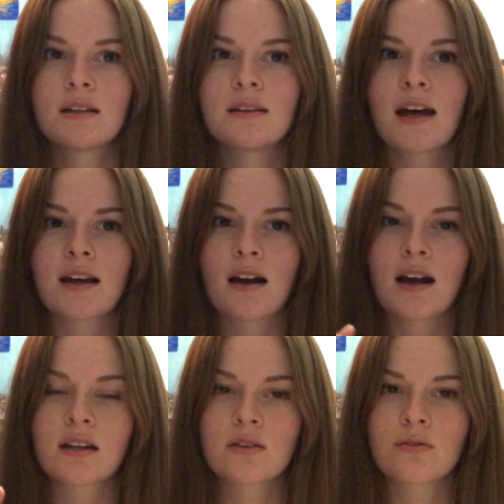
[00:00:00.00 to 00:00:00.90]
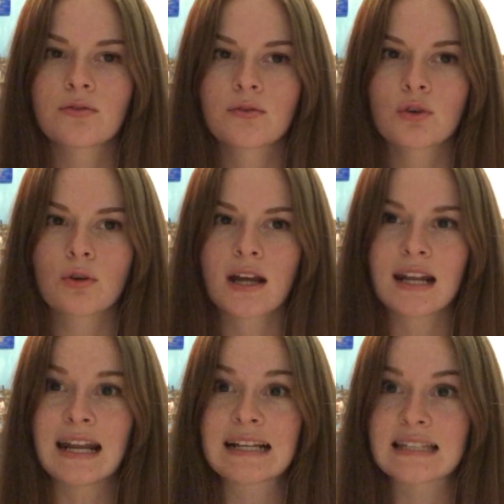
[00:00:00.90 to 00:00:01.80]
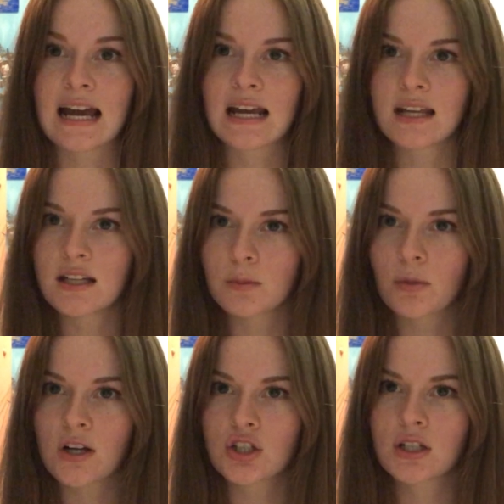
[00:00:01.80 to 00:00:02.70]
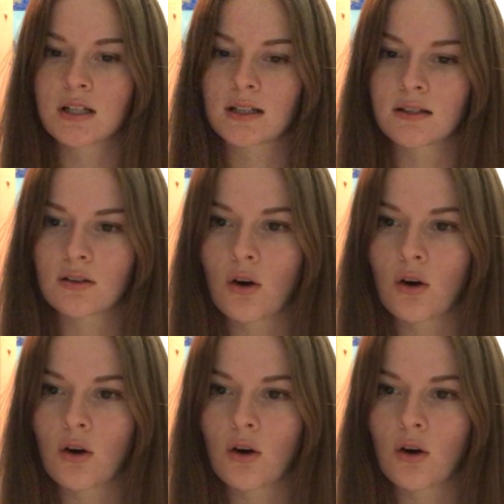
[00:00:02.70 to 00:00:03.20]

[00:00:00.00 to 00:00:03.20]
that kind of created anxiety and depression and